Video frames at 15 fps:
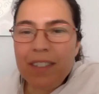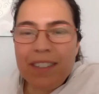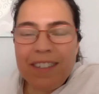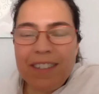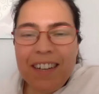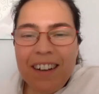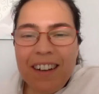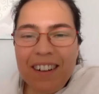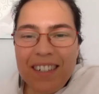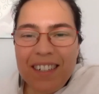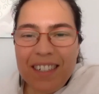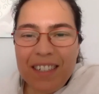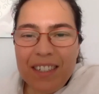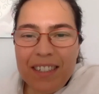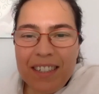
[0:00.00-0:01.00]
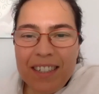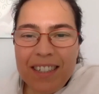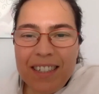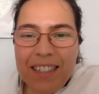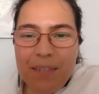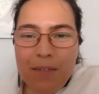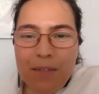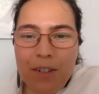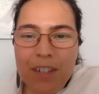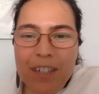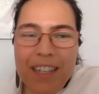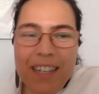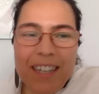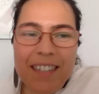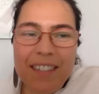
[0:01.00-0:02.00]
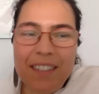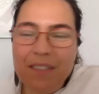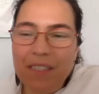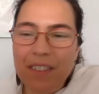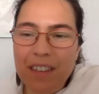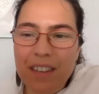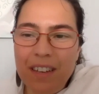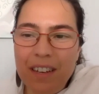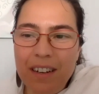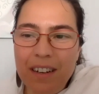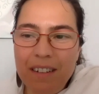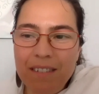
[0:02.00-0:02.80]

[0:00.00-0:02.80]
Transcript: 364 days of the year?